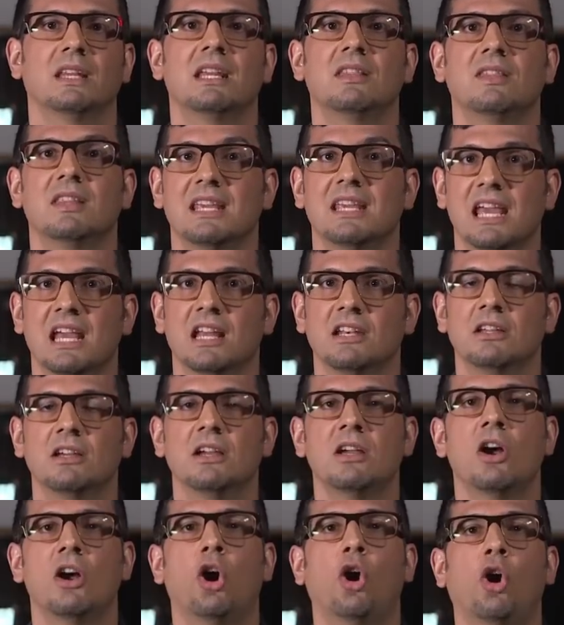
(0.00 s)
In the end,
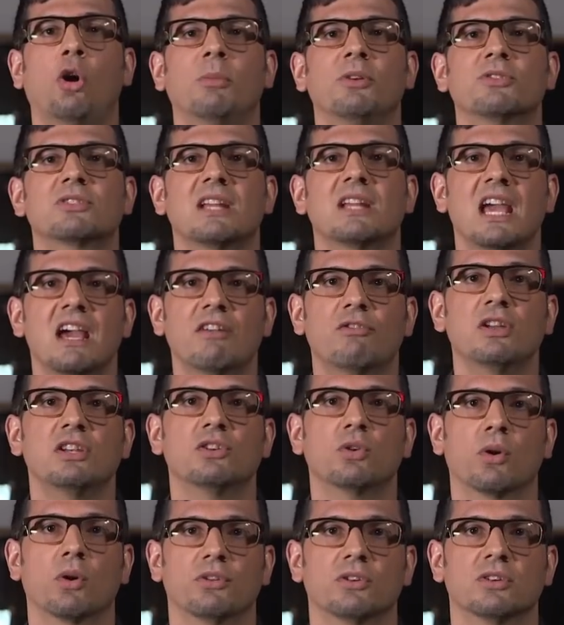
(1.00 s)
almost every
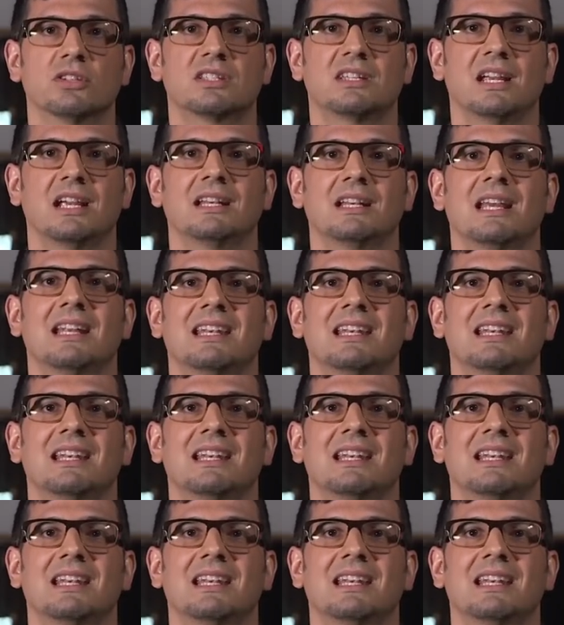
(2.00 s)
northern state